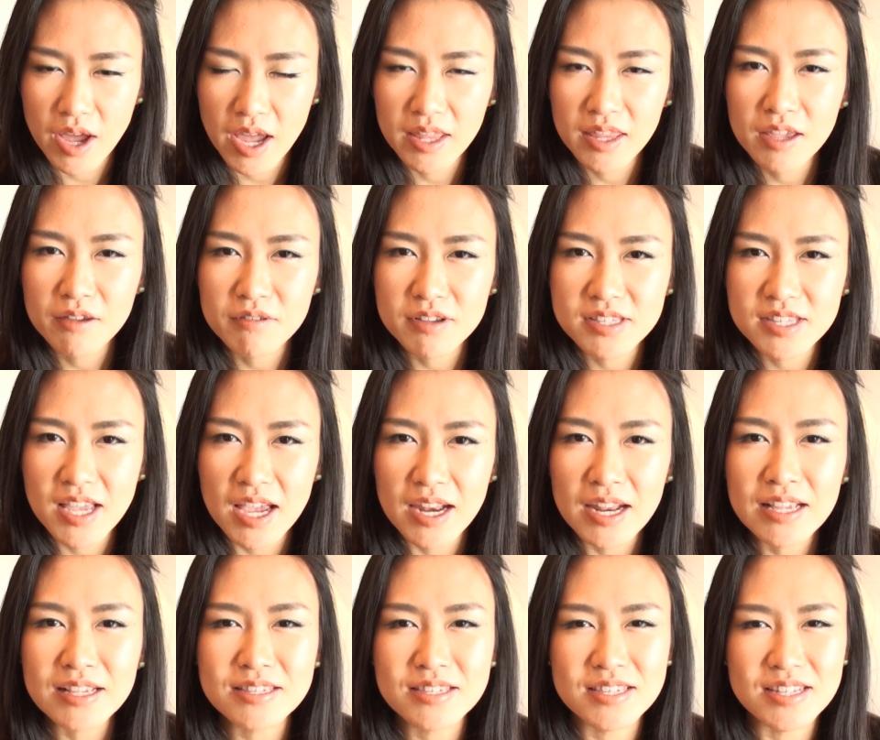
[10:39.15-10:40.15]
and it was
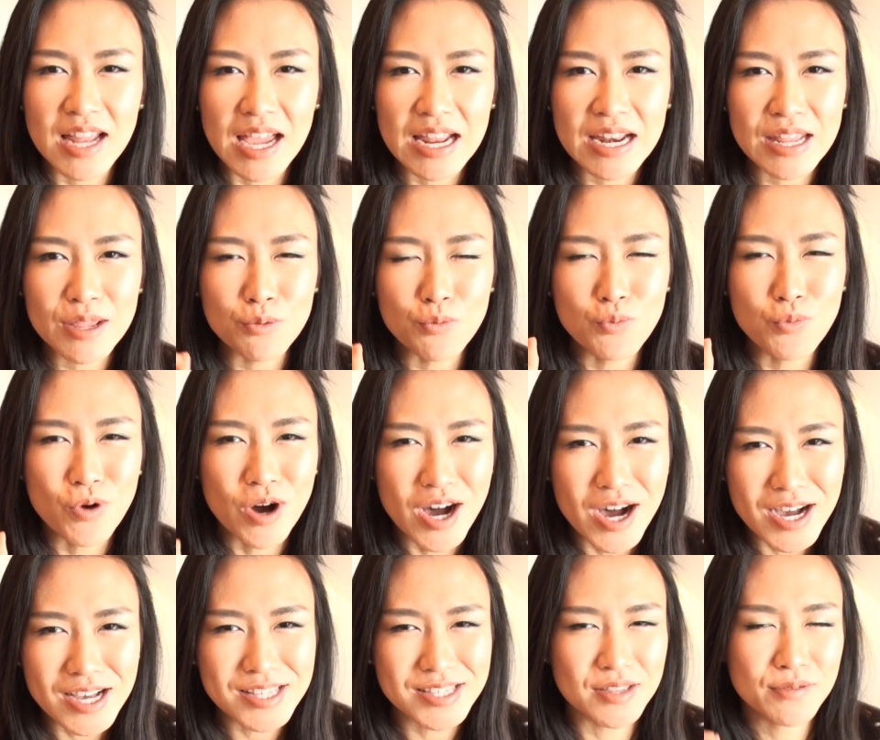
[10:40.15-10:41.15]
getting slightly
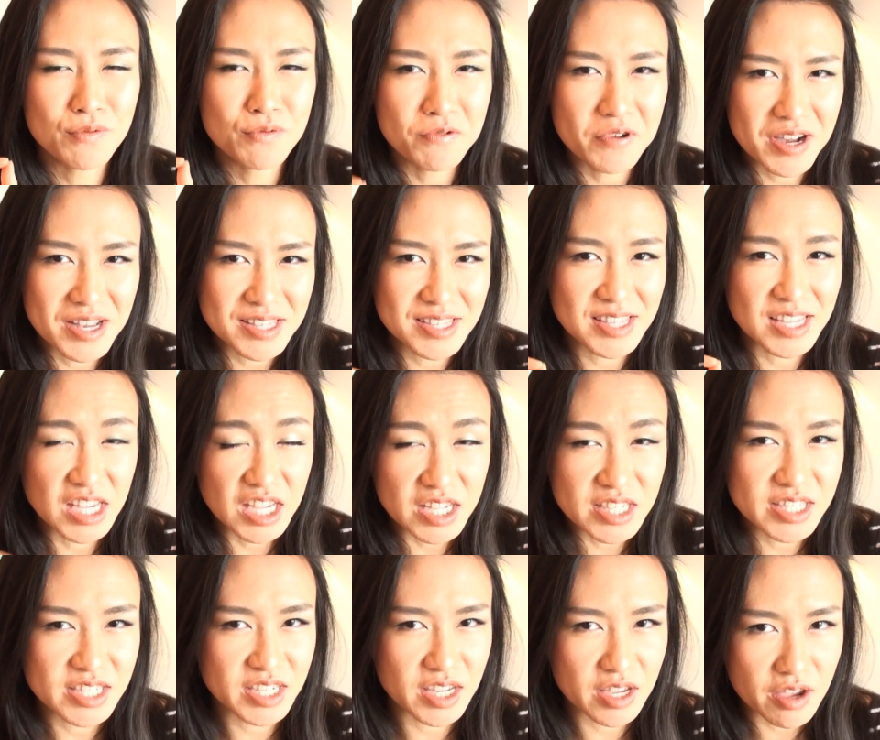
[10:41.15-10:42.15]
worse and worse
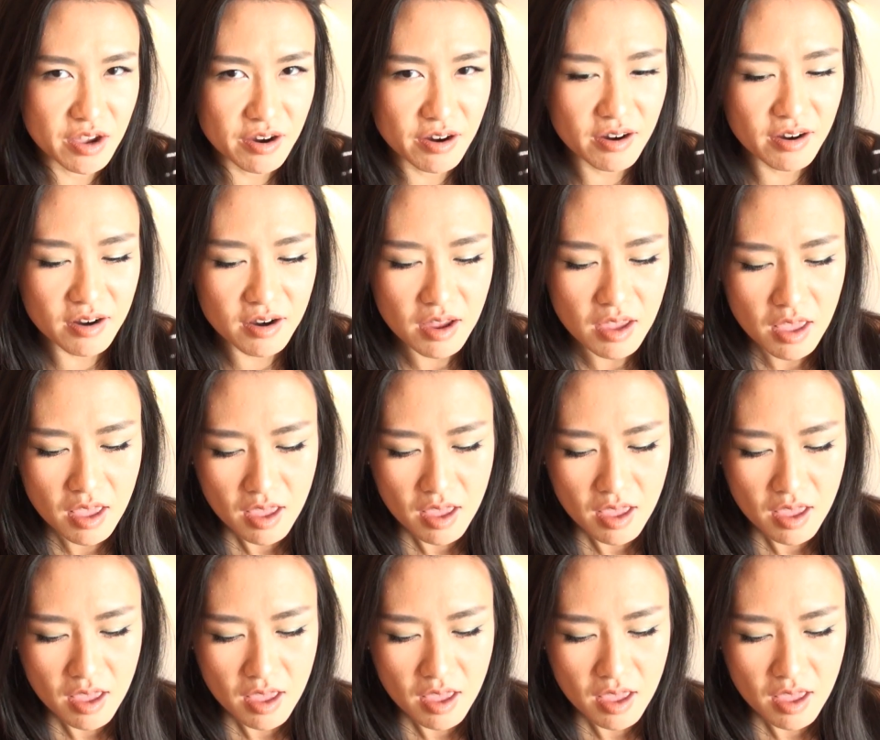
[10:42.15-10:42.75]
each year.